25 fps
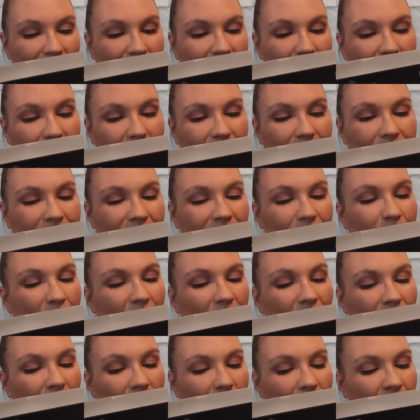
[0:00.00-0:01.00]
a
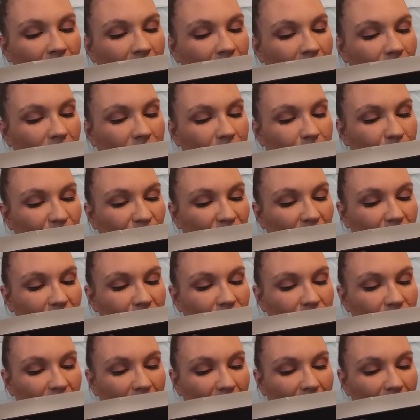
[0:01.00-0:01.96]
small angled brush,